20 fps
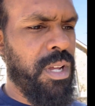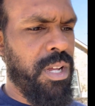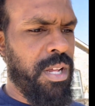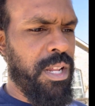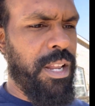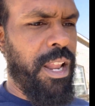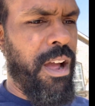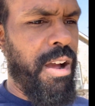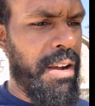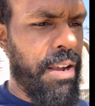
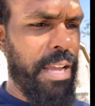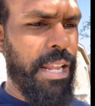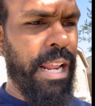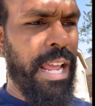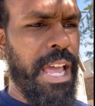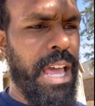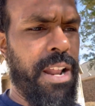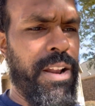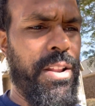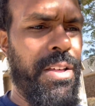Now I got to
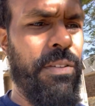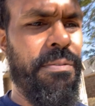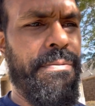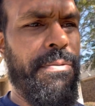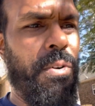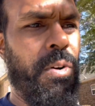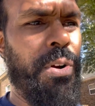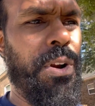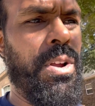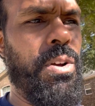add another
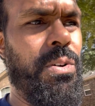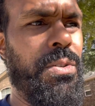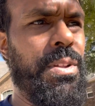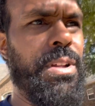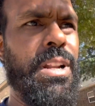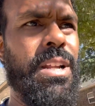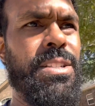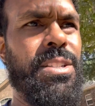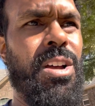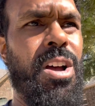$40 on there.
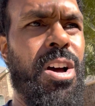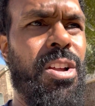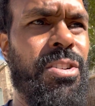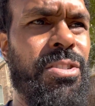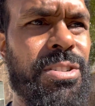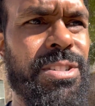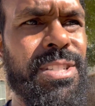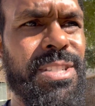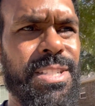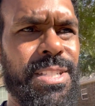That's
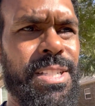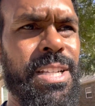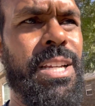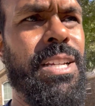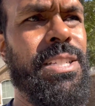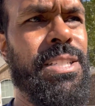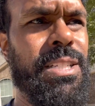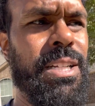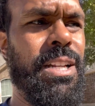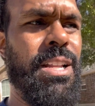
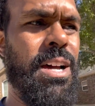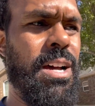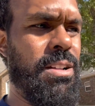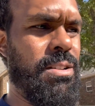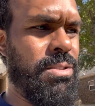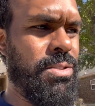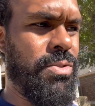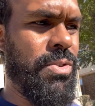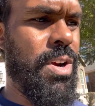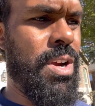
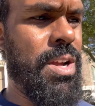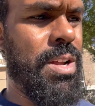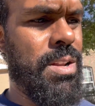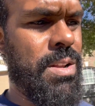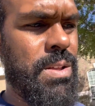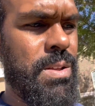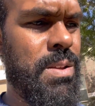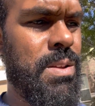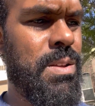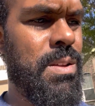$160, right?
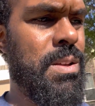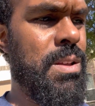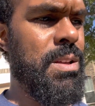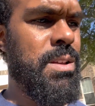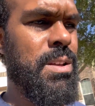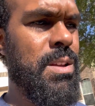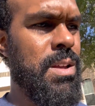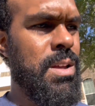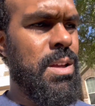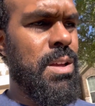
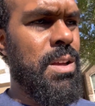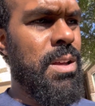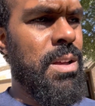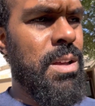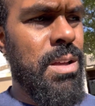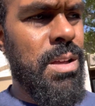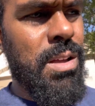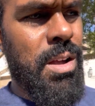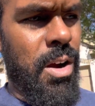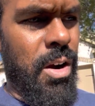
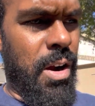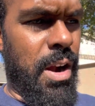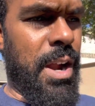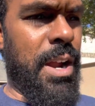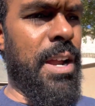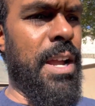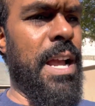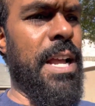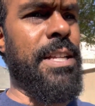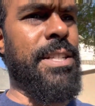All
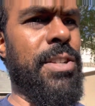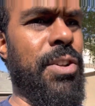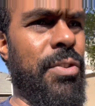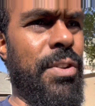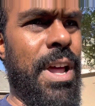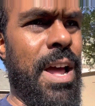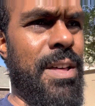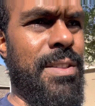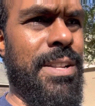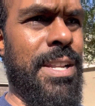right. And so
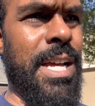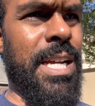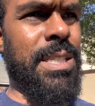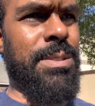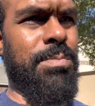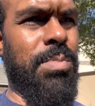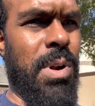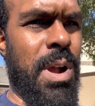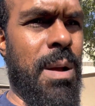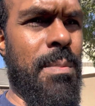now the
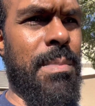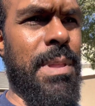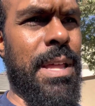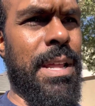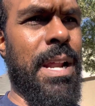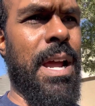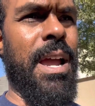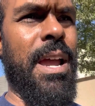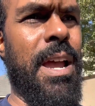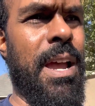next problem that
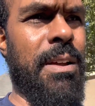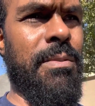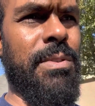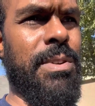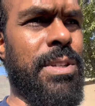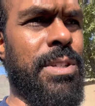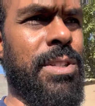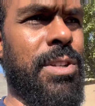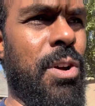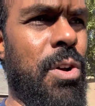I have
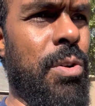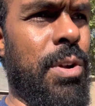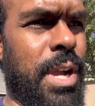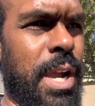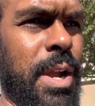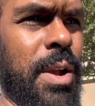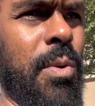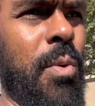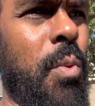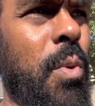is,
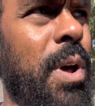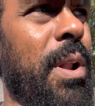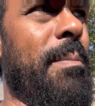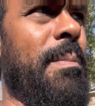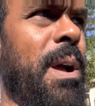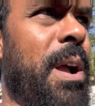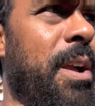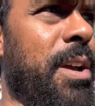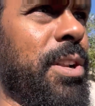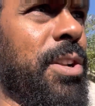okay, what am
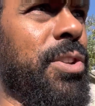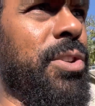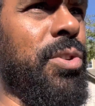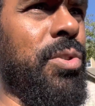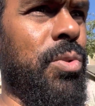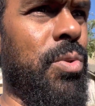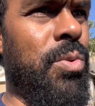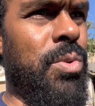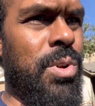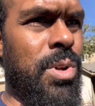I going to
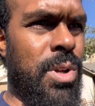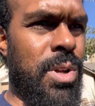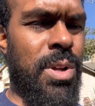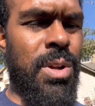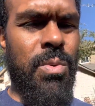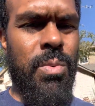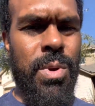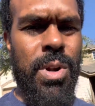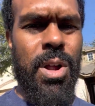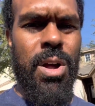do
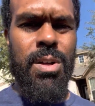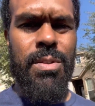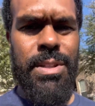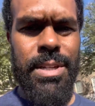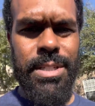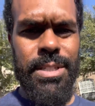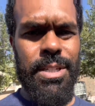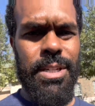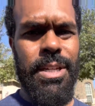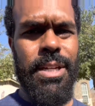with all
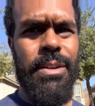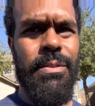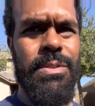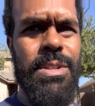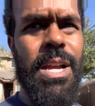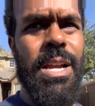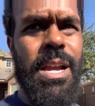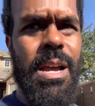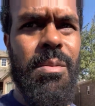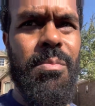these leaves
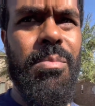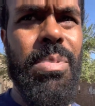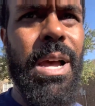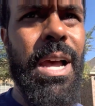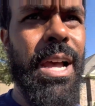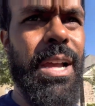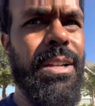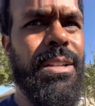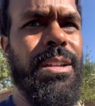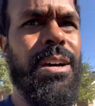I got
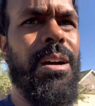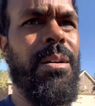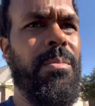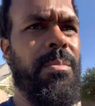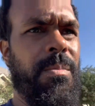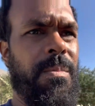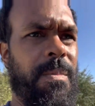bagged up?